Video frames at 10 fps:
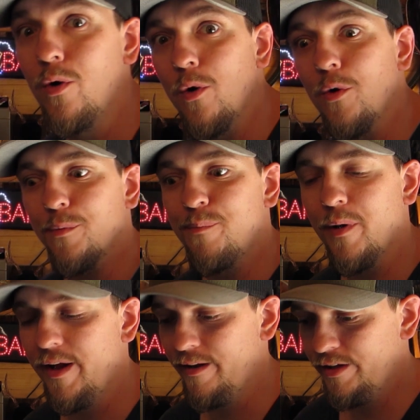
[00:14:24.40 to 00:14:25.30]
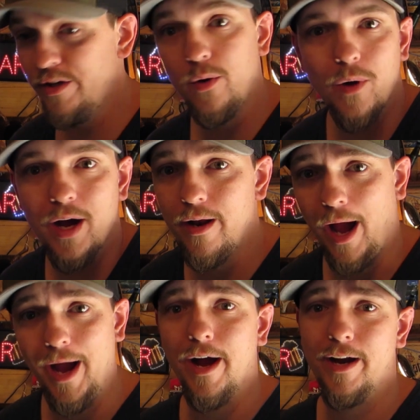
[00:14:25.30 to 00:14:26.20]
cold, but you know what?
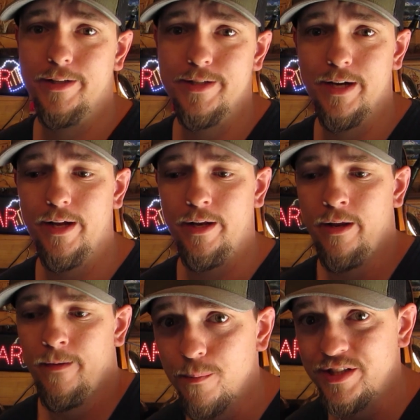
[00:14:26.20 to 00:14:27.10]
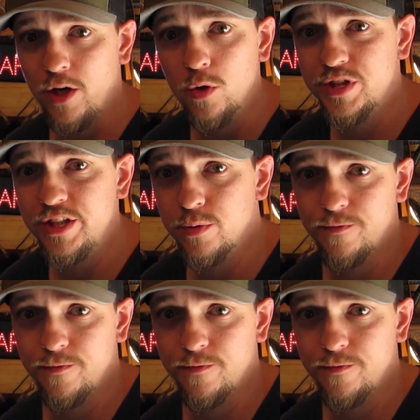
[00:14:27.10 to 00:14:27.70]
I got it done. My toesies were